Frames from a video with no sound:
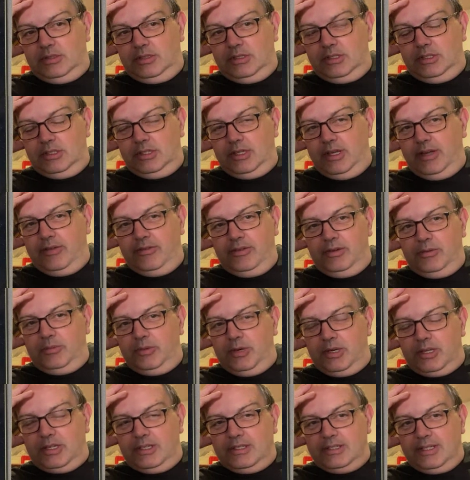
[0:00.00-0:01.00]
Haven't you
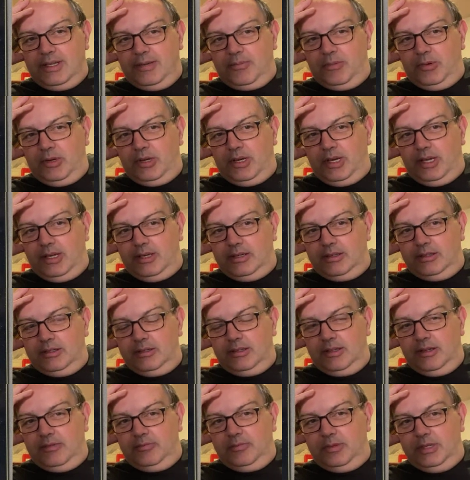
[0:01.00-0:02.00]
worked this out by now?
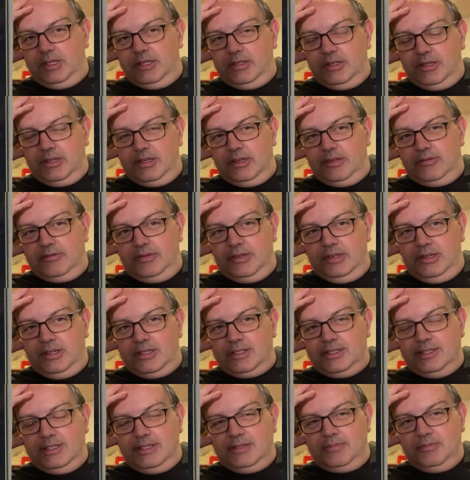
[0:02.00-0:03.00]
I've been doing it for
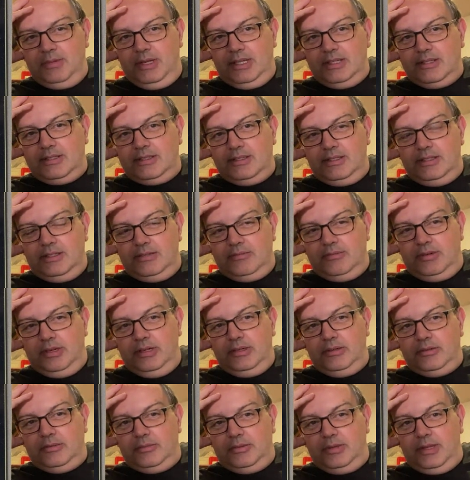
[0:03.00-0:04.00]
like 6 months in a
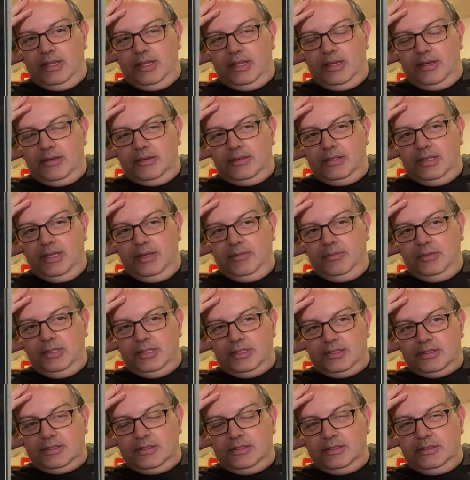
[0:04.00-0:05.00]
row without a day
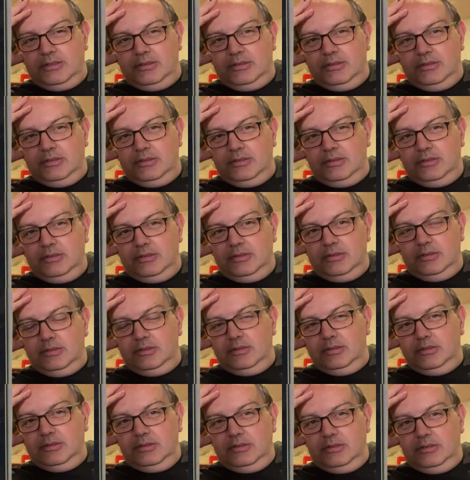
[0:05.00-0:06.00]
missed.
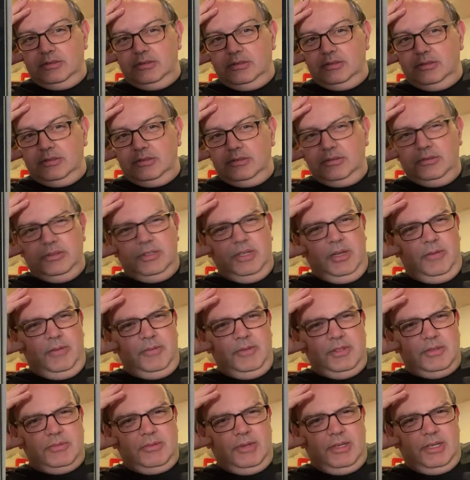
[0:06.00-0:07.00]
Or did I
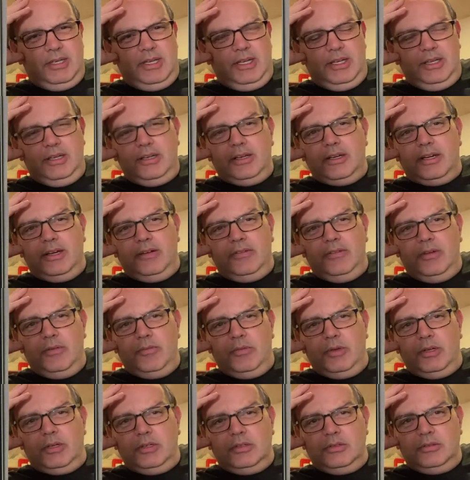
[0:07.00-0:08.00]
miss one day? I can't
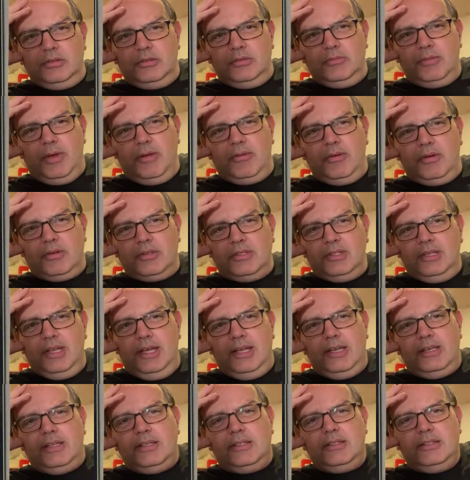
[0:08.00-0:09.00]
remember. Maybe I was
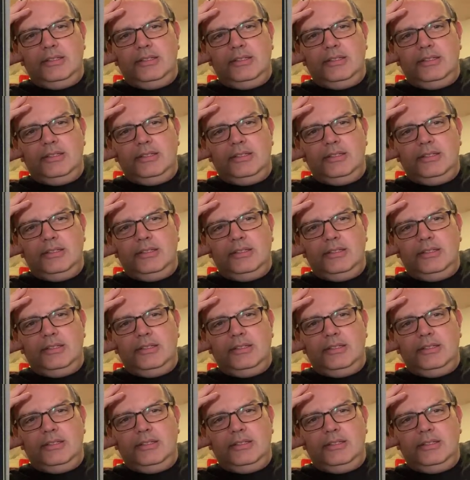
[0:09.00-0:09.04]
late.